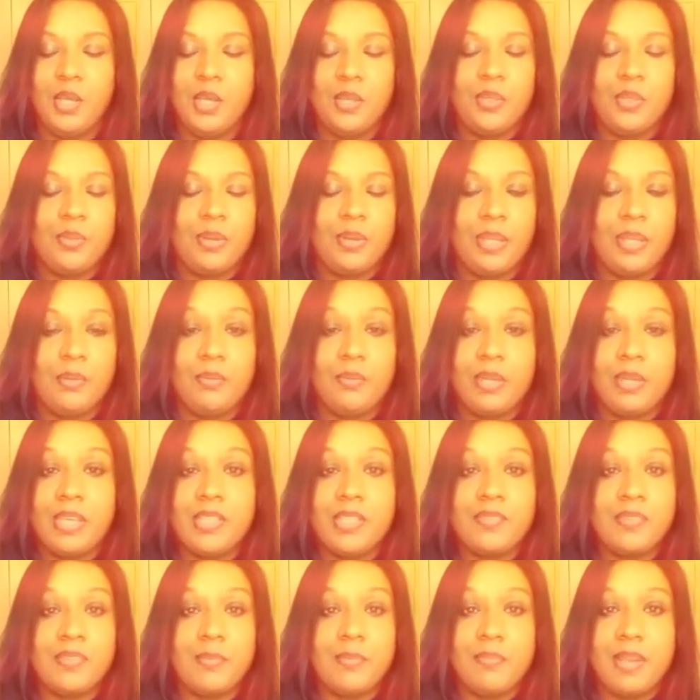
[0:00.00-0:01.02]
3 weeks
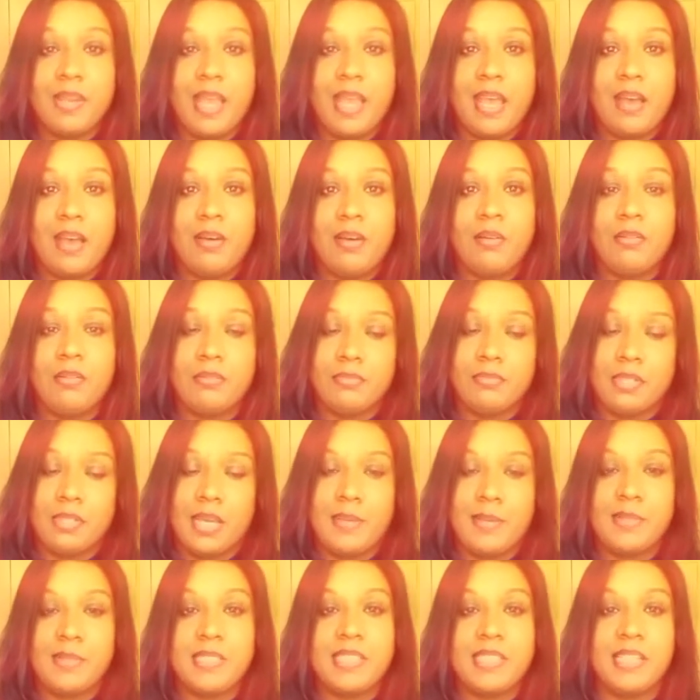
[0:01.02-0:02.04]
from now,
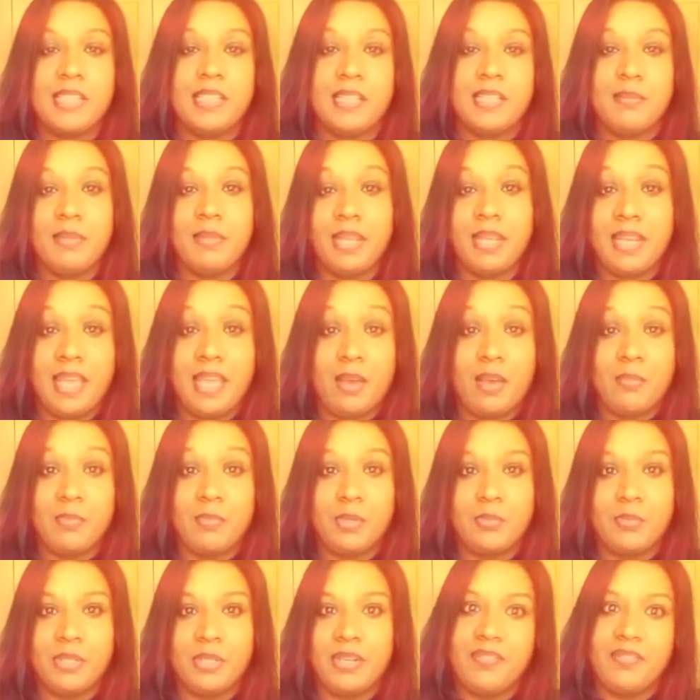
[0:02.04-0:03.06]
I'm still in my now
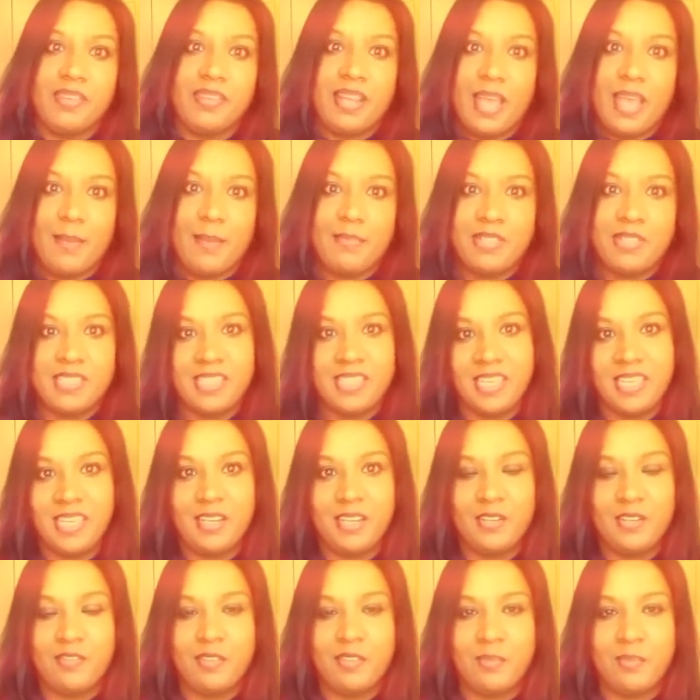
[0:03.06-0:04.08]
moment. If it happens a
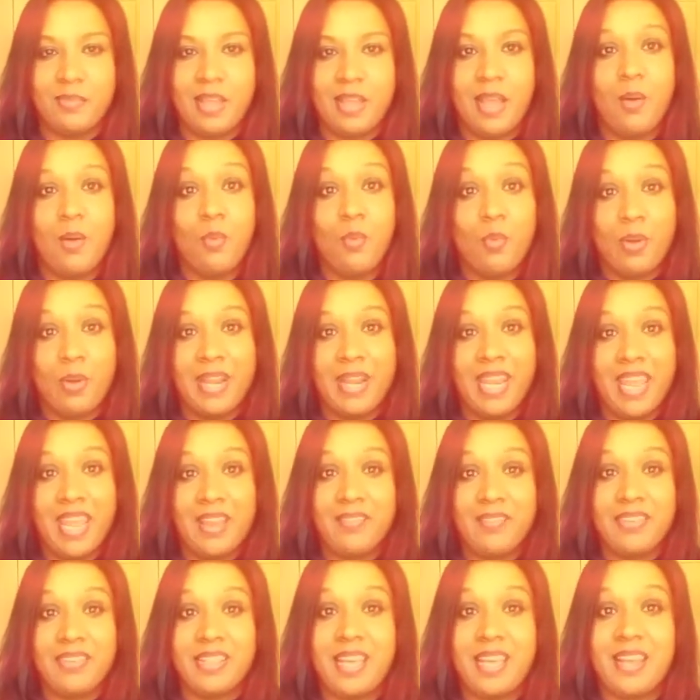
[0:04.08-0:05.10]
year from now,
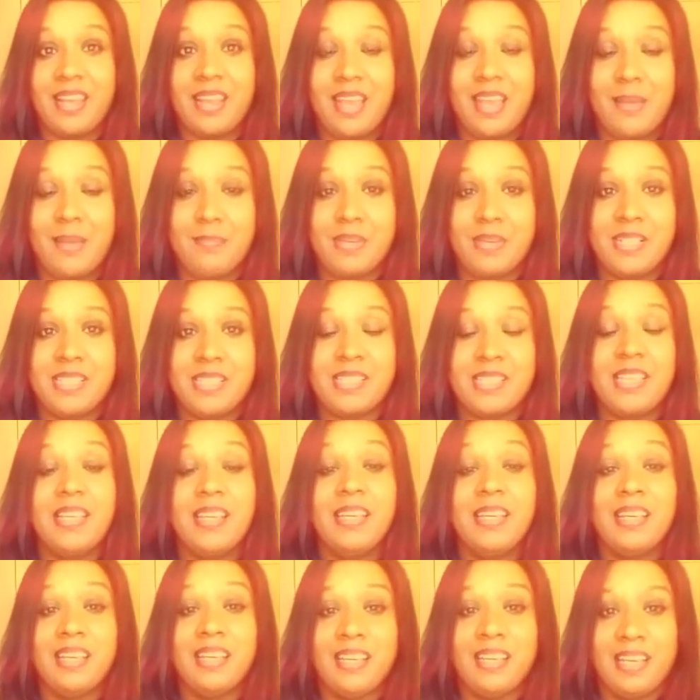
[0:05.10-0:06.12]
whenever that happens,
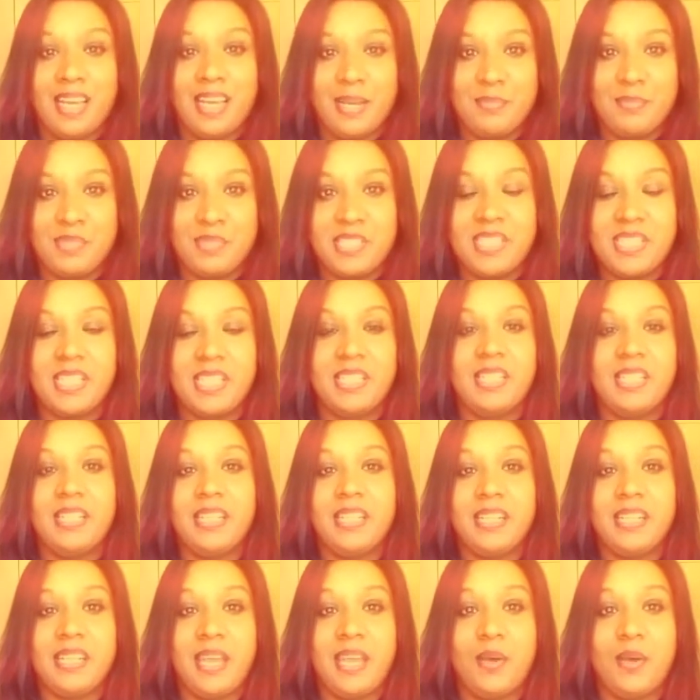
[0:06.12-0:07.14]
I'm still in
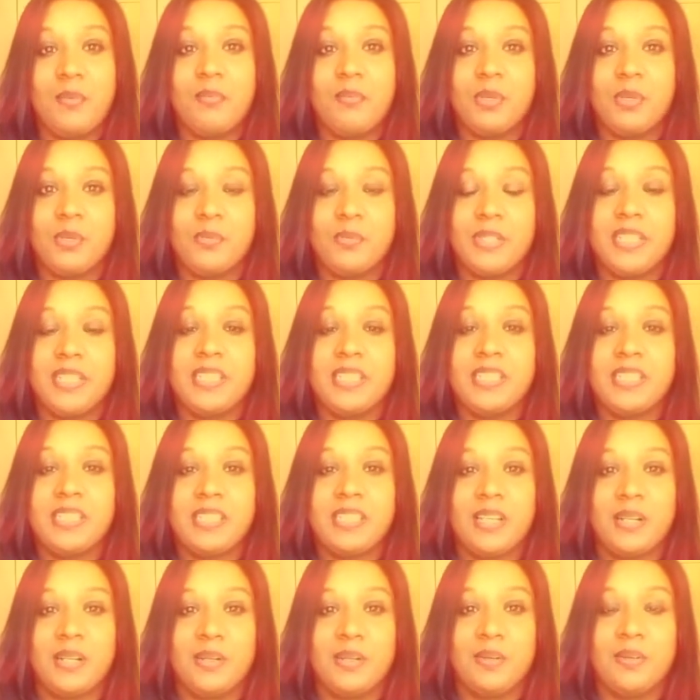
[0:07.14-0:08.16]
the now moment.
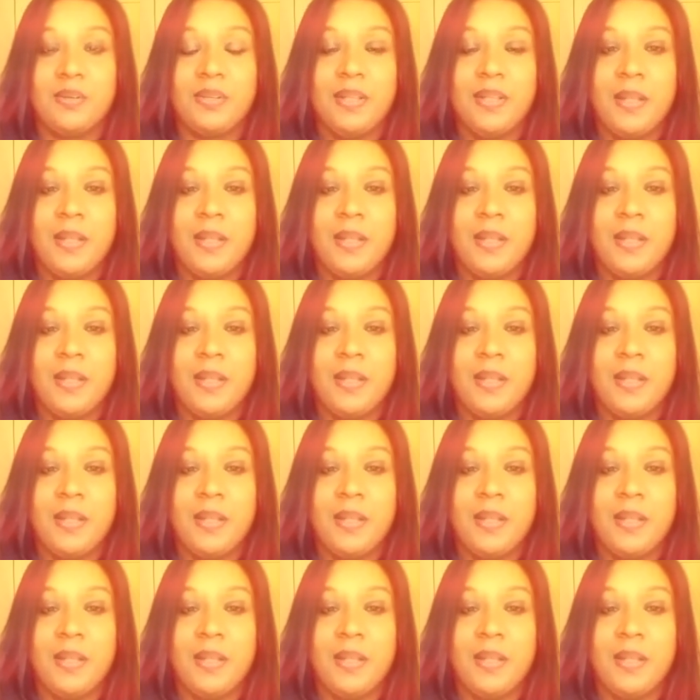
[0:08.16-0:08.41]
So